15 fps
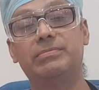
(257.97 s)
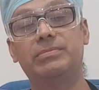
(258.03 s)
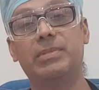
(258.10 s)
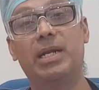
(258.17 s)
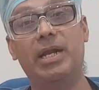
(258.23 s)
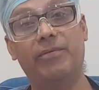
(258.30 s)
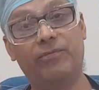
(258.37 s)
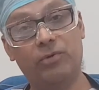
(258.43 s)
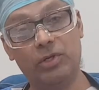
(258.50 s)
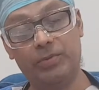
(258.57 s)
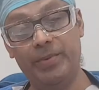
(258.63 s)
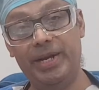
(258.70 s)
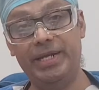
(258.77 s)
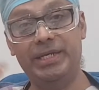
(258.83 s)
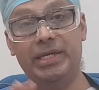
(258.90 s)
And of course
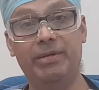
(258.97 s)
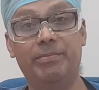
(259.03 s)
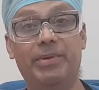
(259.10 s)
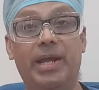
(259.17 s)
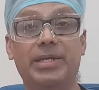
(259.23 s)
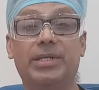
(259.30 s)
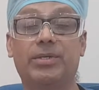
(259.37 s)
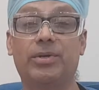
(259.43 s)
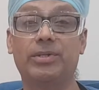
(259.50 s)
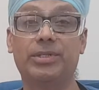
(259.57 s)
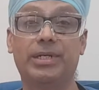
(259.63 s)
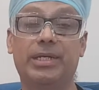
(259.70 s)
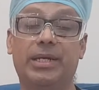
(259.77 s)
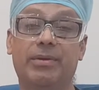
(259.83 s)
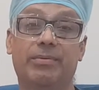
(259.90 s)
meningeal branches also
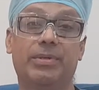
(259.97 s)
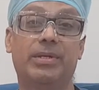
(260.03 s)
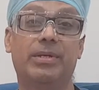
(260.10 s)
it gives.